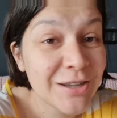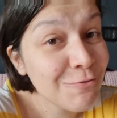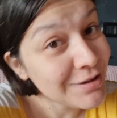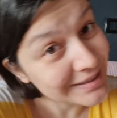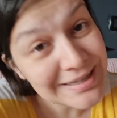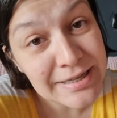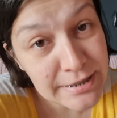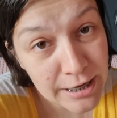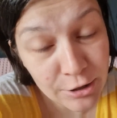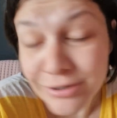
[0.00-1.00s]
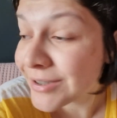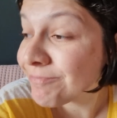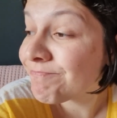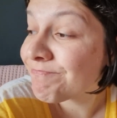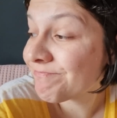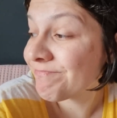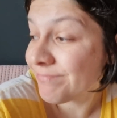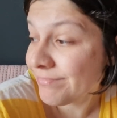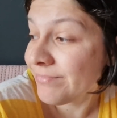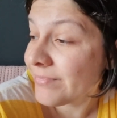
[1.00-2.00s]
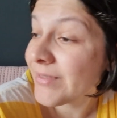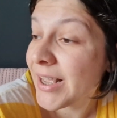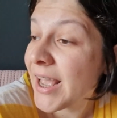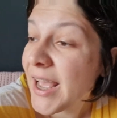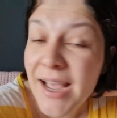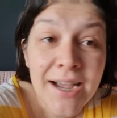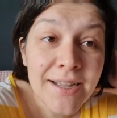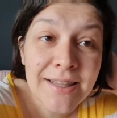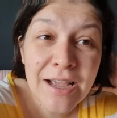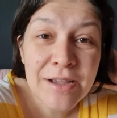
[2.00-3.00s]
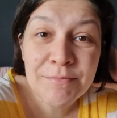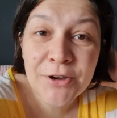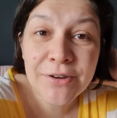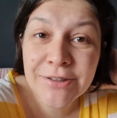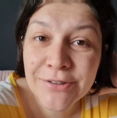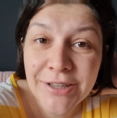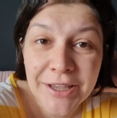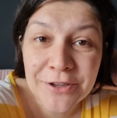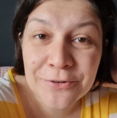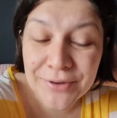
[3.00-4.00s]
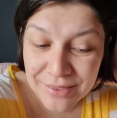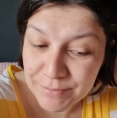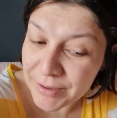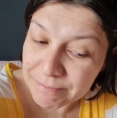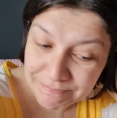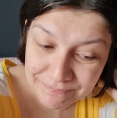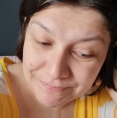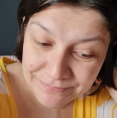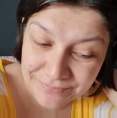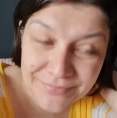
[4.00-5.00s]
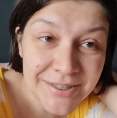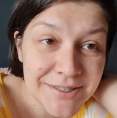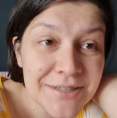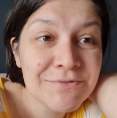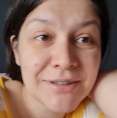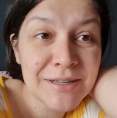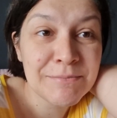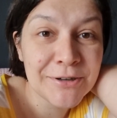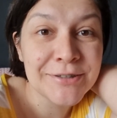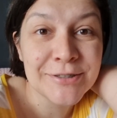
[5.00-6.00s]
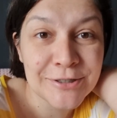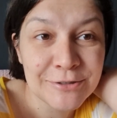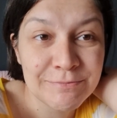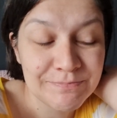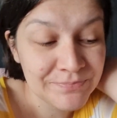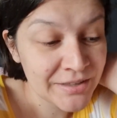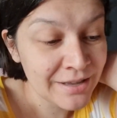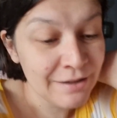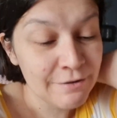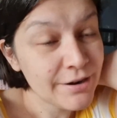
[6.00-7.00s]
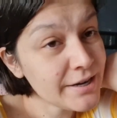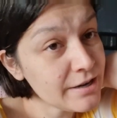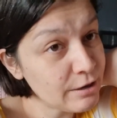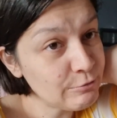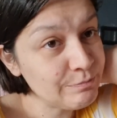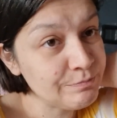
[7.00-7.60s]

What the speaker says: Well, this is chaos. And I am going to take you with me. This is what I'm going to do. Right now,